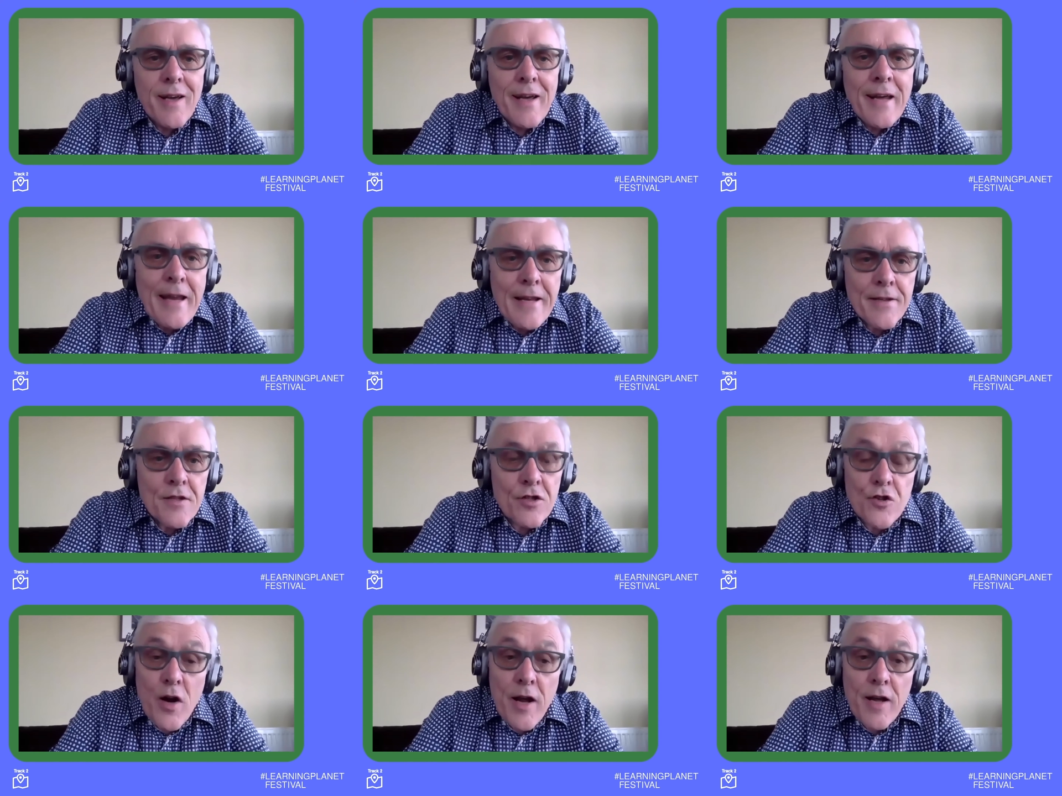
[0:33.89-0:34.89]
heat
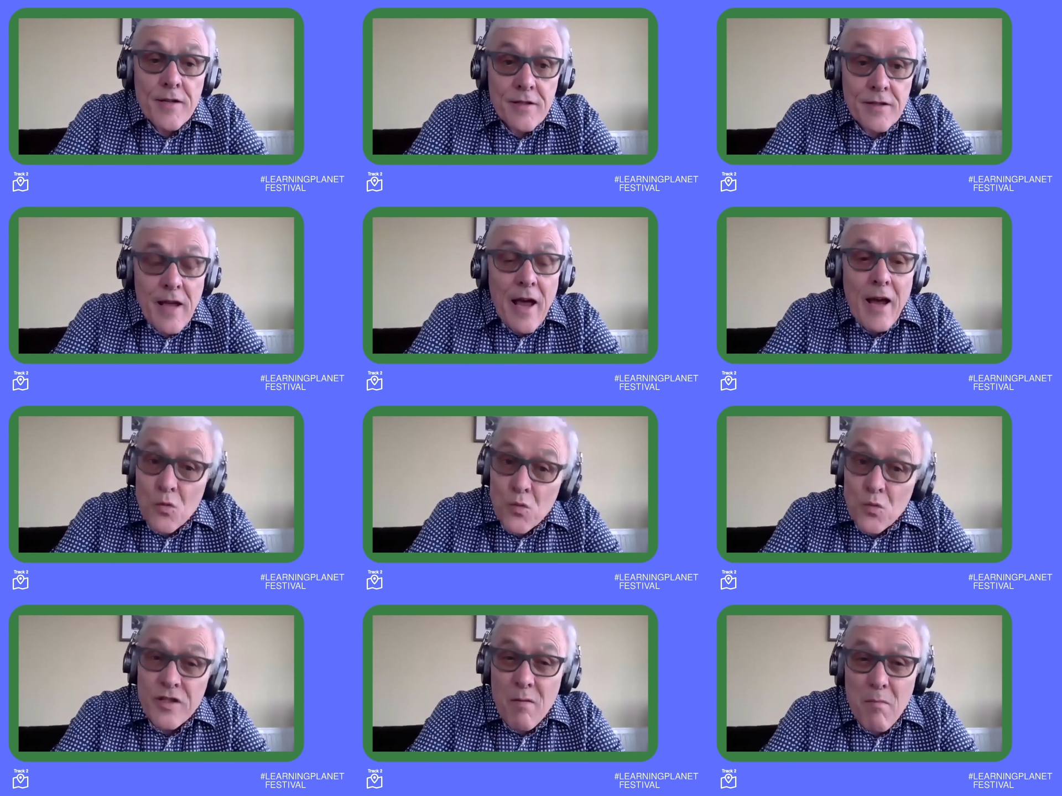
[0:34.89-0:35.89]
stress, and
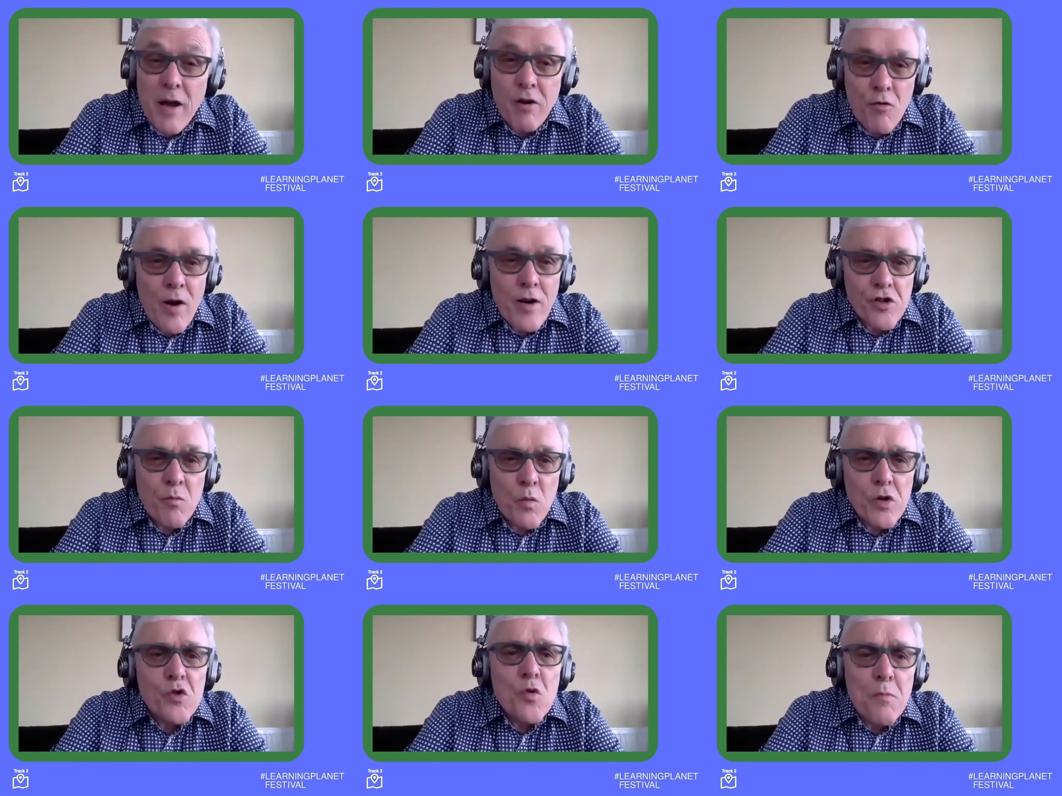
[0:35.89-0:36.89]
also migration,
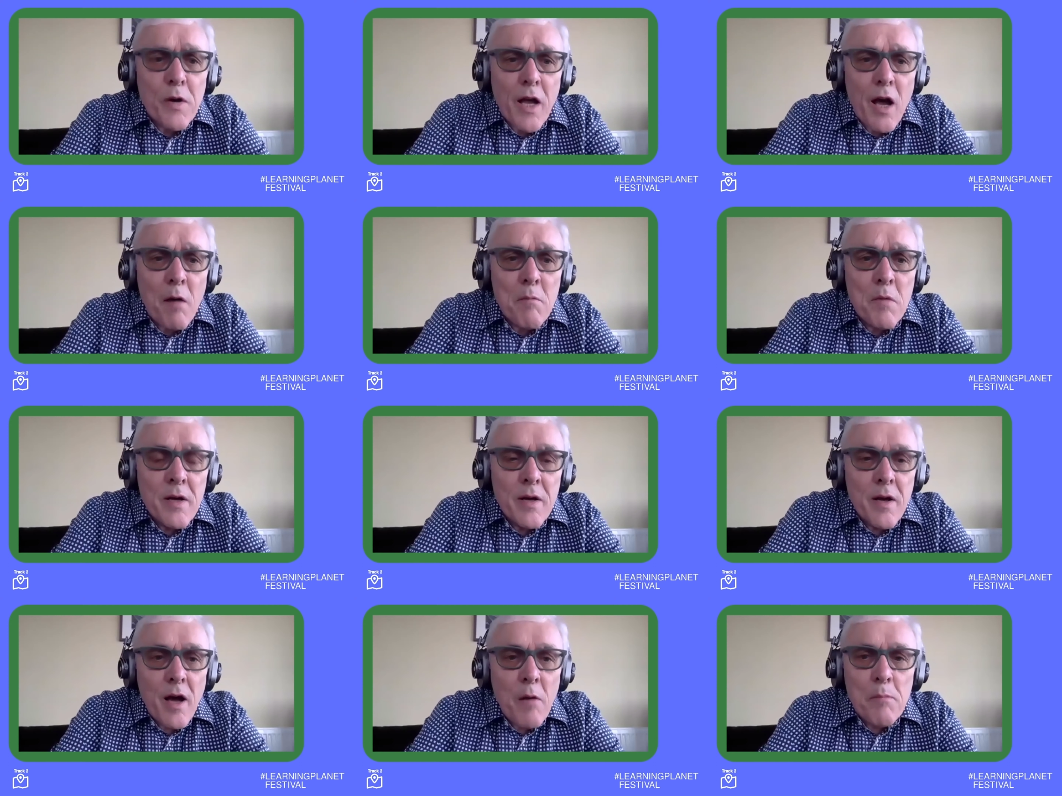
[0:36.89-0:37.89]
which will become
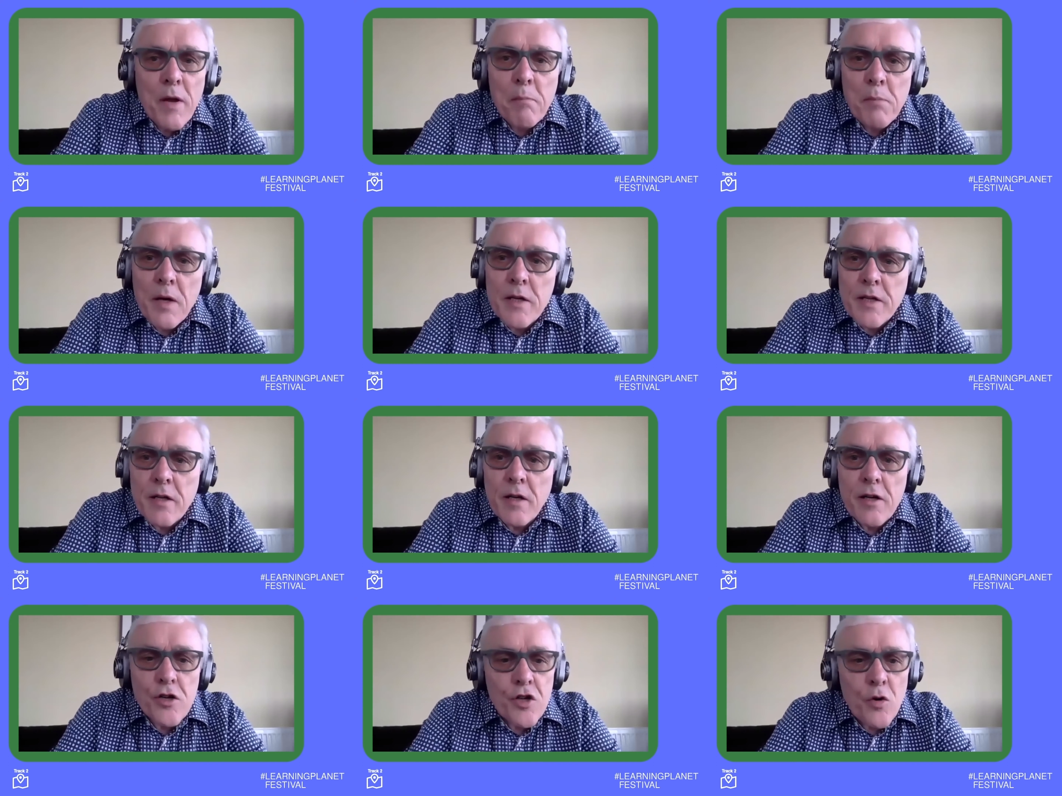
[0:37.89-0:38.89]
a big political
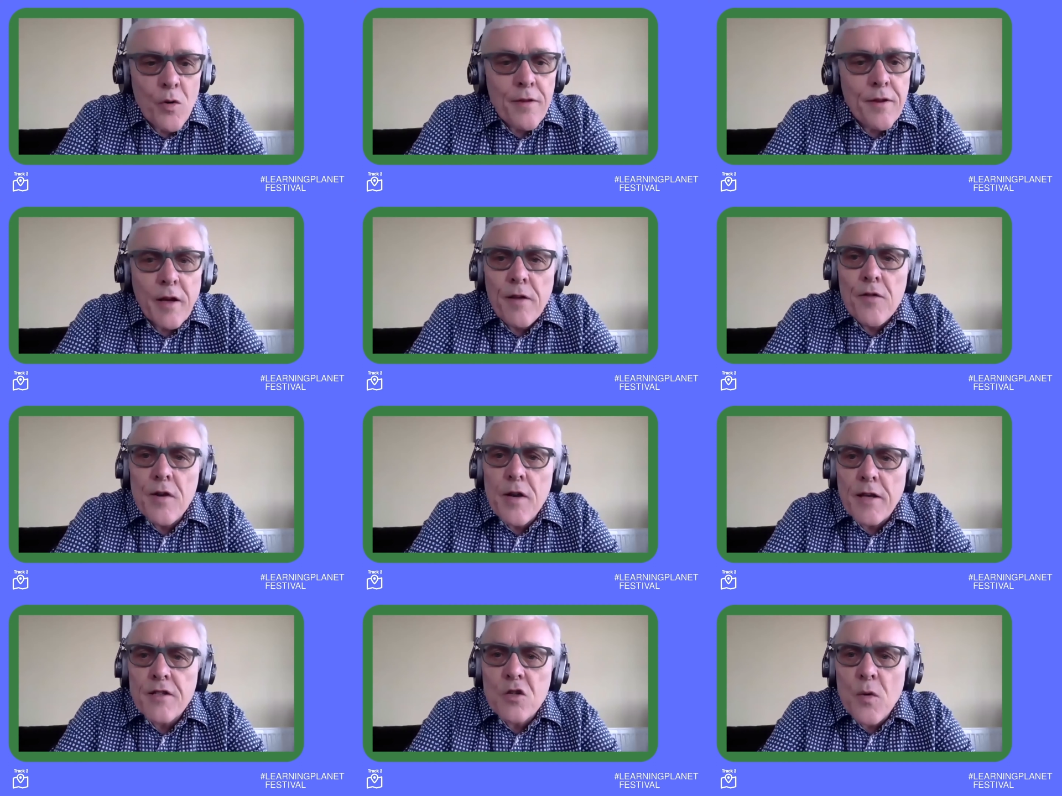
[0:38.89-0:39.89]
issue, I think, in the
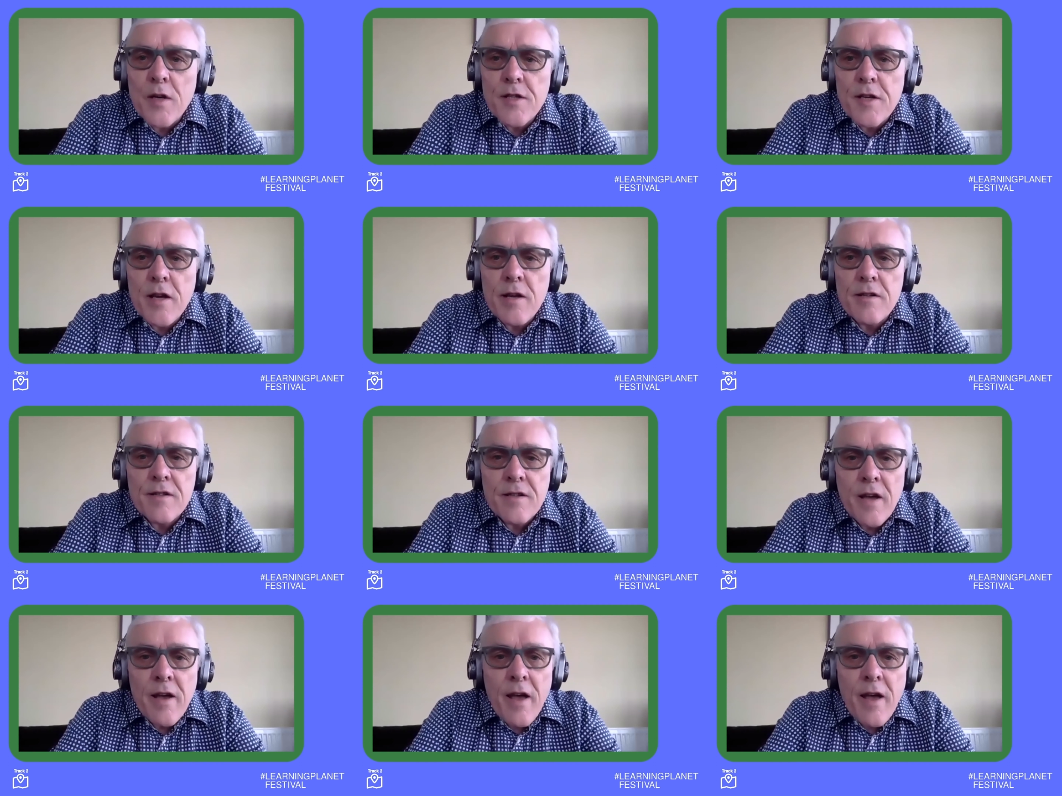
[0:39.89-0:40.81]
next 20 years.